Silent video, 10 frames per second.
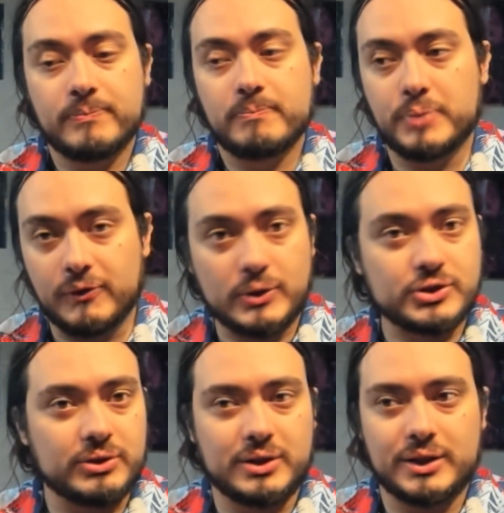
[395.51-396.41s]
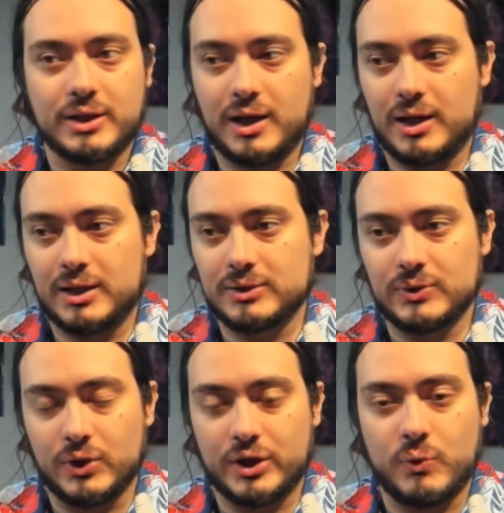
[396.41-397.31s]
But unfortunately,
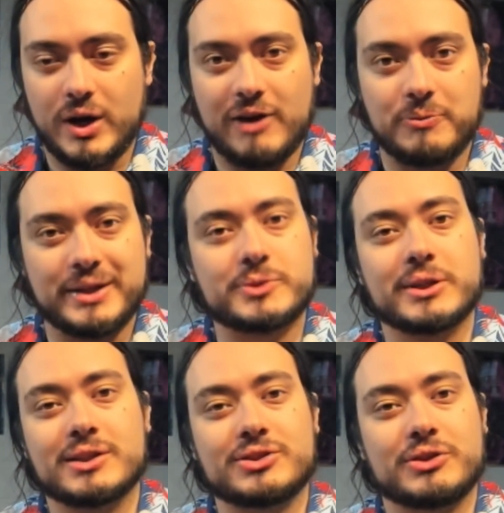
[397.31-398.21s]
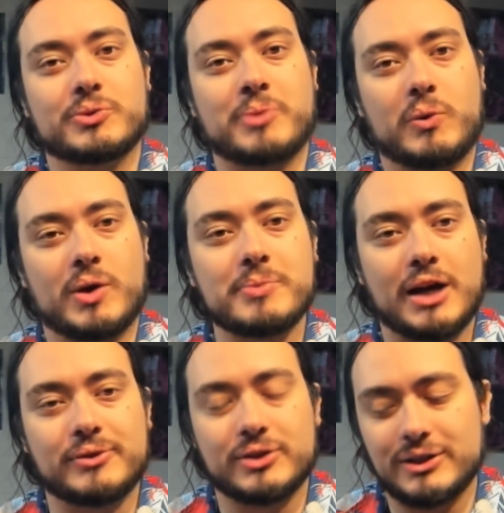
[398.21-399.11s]
like what I've been experiencing with my web
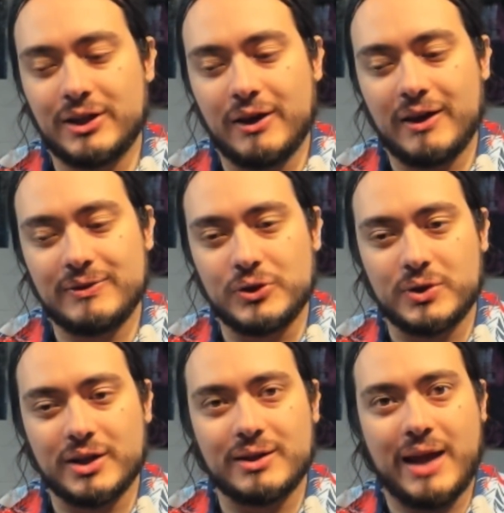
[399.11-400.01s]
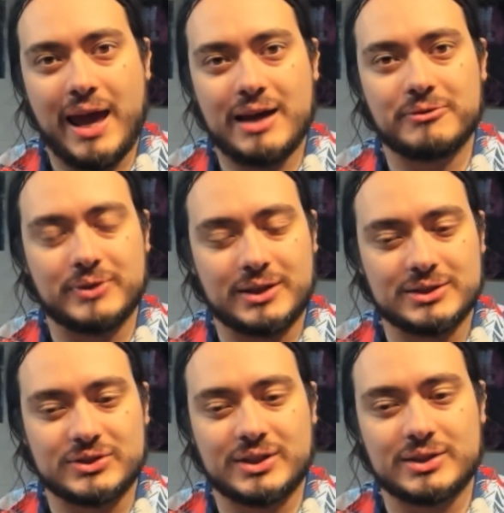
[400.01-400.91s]
novel, you can have
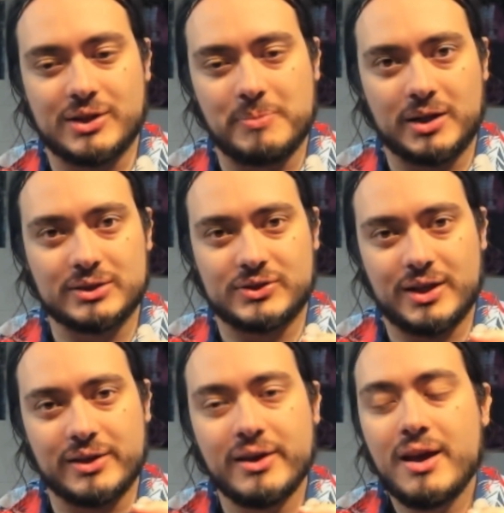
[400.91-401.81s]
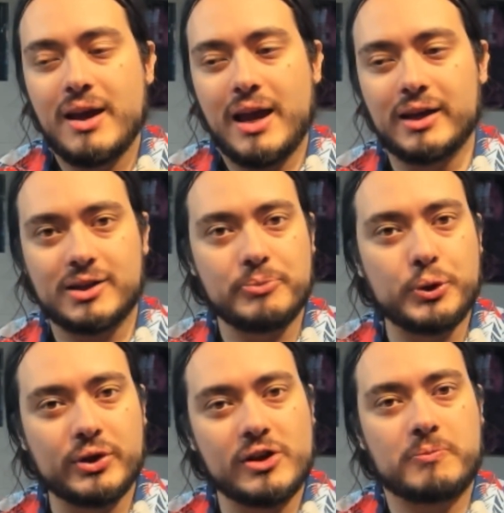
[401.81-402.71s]
success among, say, a
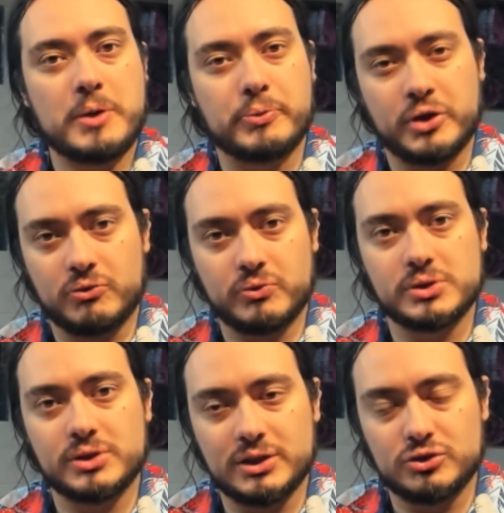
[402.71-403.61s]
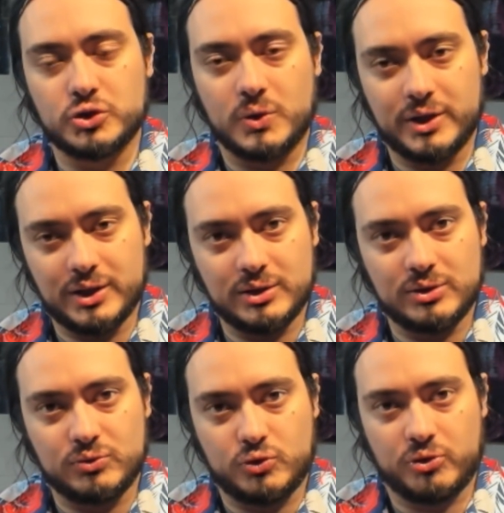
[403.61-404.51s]
community of people that really enjoy
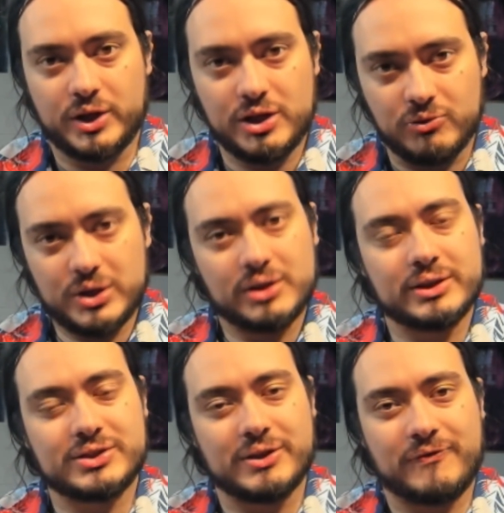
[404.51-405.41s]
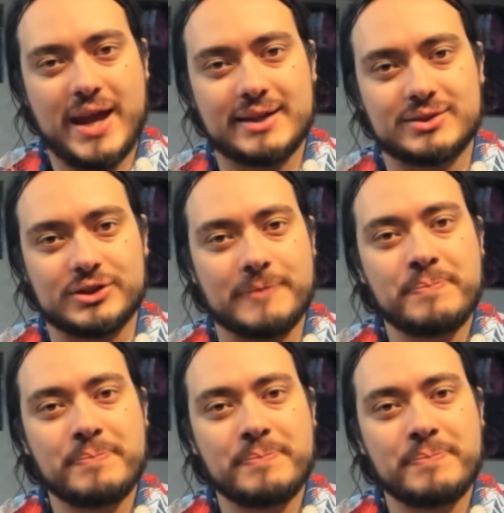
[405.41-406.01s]
gritty, realistic fantasy,